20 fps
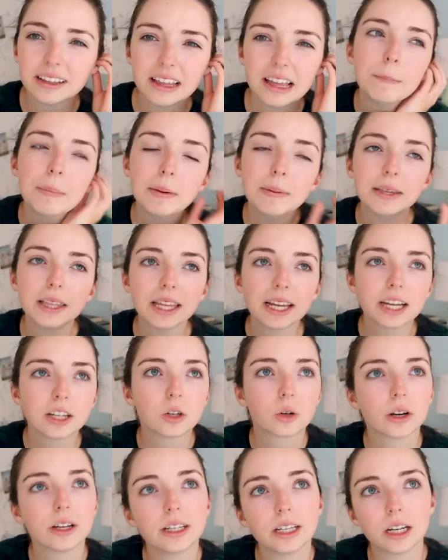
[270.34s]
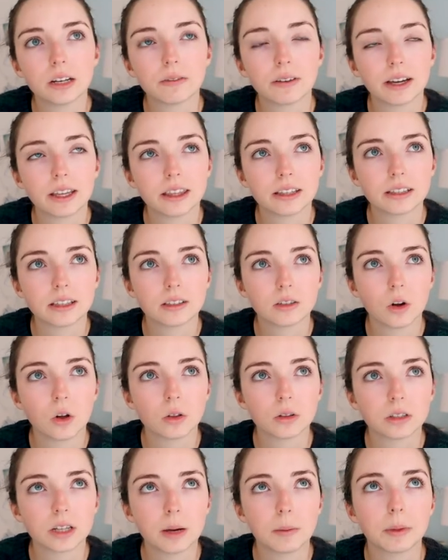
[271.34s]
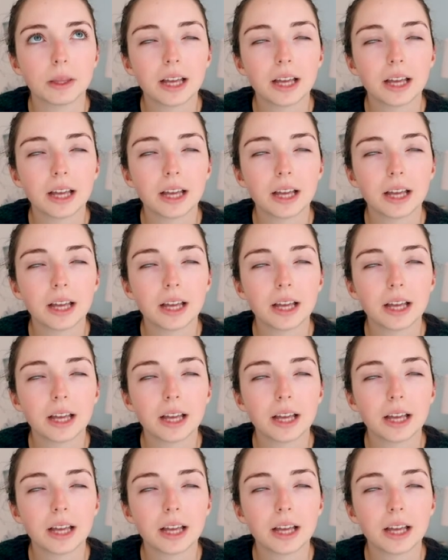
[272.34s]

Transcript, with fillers: Maybe like I don't identify this as all the time,